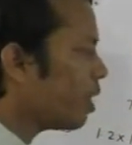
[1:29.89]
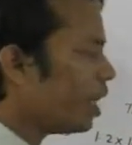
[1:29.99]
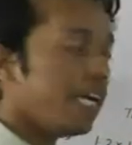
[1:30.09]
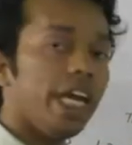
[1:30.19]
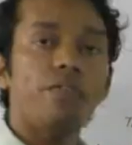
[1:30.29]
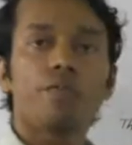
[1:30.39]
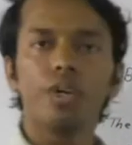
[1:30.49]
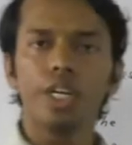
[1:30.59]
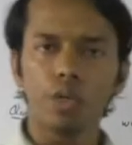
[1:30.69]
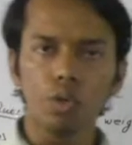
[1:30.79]

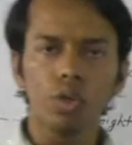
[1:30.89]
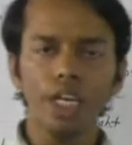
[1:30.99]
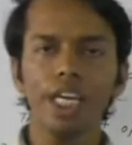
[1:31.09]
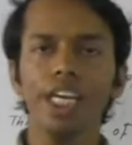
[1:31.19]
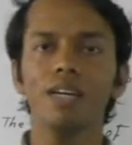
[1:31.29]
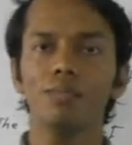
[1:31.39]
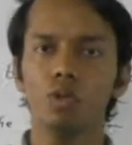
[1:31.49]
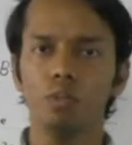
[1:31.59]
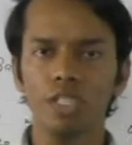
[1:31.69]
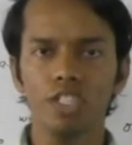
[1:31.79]
842
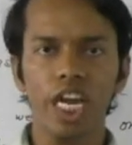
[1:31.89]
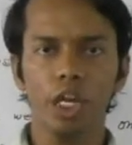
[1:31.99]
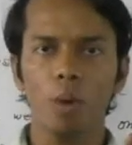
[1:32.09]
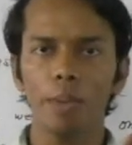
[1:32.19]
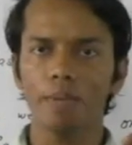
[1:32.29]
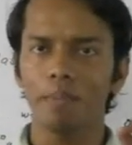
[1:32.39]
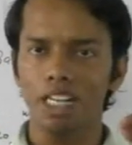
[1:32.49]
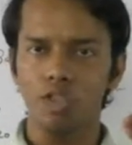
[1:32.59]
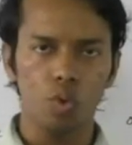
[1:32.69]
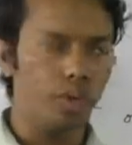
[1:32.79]
AMU means atomic
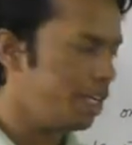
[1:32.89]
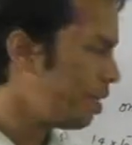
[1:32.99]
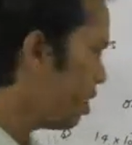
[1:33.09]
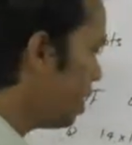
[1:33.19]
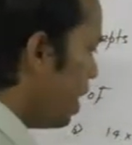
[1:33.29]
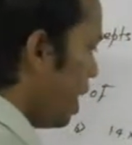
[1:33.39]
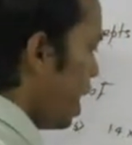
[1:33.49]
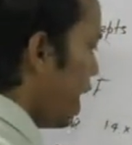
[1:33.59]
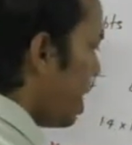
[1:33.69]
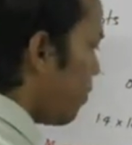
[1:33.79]
mass unit.
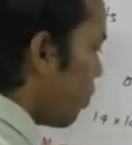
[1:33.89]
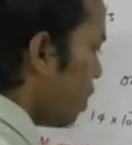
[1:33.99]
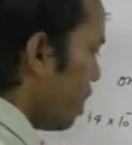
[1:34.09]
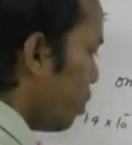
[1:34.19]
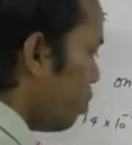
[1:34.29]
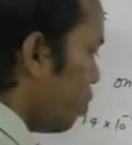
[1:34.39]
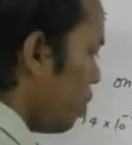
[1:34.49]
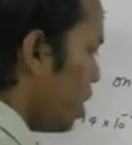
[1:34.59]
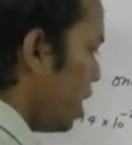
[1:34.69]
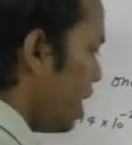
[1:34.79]

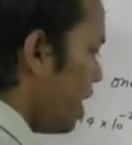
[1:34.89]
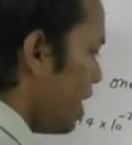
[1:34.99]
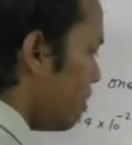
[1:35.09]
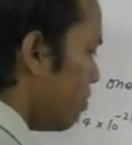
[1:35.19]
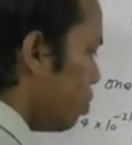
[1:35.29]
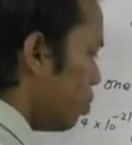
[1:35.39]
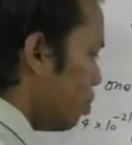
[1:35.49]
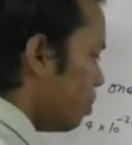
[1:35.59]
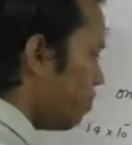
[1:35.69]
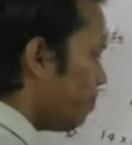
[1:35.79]
842 AMU.
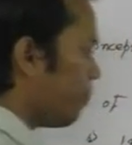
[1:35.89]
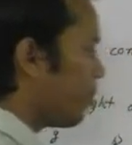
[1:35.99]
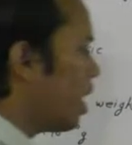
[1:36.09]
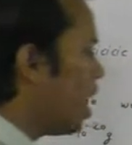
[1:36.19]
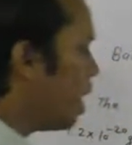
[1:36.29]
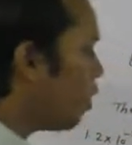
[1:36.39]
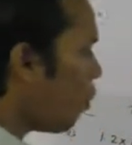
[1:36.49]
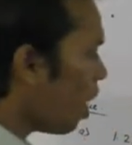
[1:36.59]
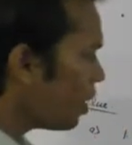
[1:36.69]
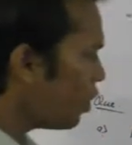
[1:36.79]
Now
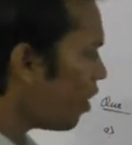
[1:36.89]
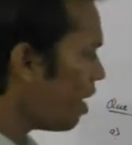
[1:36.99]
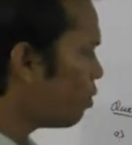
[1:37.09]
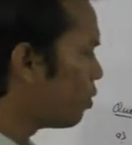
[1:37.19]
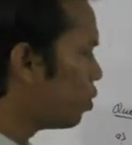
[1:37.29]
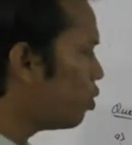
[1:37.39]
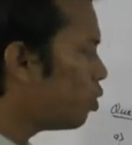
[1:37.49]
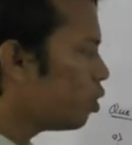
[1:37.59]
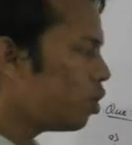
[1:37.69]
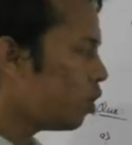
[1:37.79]
what you have to do,
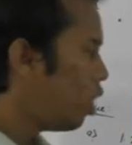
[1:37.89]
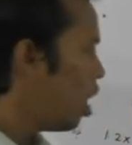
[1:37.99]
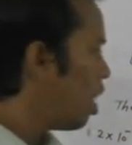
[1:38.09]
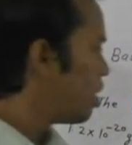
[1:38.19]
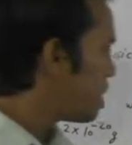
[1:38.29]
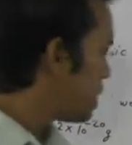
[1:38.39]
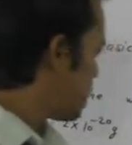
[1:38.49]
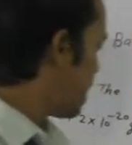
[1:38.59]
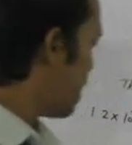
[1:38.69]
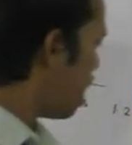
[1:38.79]
since
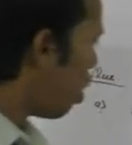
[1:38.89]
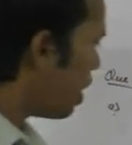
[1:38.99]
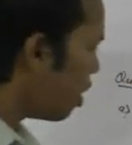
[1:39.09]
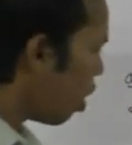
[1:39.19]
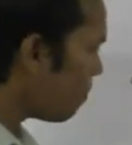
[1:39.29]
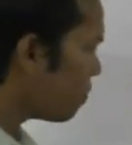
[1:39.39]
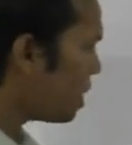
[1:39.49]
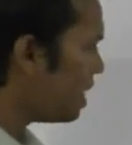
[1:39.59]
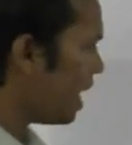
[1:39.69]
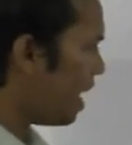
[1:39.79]
in
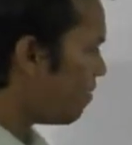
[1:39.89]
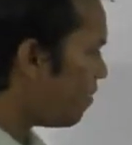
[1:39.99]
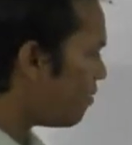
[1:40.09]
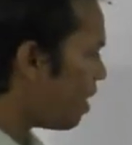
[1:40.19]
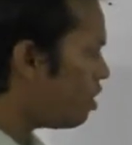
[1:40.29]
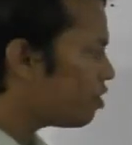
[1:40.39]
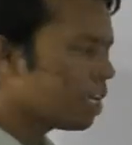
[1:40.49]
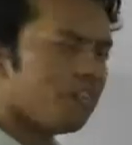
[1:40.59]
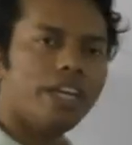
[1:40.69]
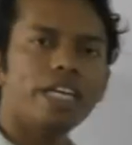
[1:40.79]
option every value is
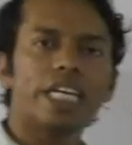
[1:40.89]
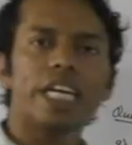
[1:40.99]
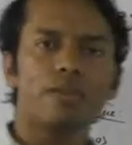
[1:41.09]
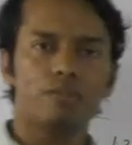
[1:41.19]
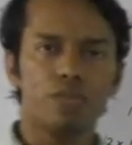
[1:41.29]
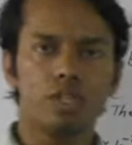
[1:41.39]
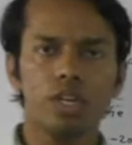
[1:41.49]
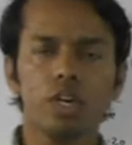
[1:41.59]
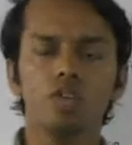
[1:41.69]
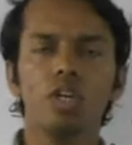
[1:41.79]
given in grams,
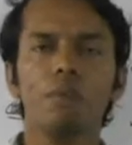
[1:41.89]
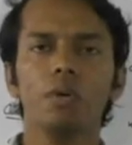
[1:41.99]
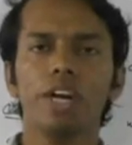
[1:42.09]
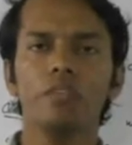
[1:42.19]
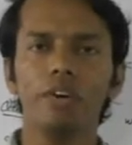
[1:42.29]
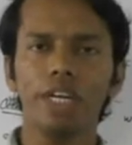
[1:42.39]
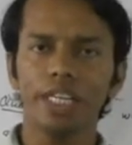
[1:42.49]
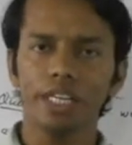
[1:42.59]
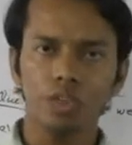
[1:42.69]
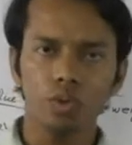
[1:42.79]
so you have to
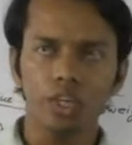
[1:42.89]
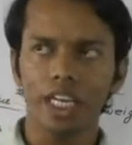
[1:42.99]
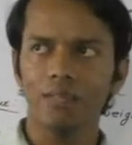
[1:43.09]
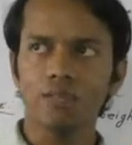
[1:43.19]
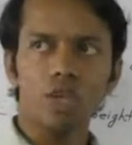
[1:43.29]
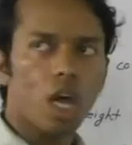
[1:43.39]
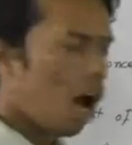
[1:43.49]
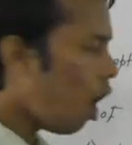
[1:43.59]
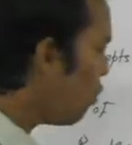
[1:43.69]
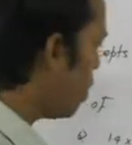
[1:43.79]
convert it into grams.
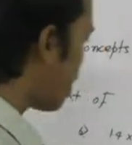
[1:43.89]
How will you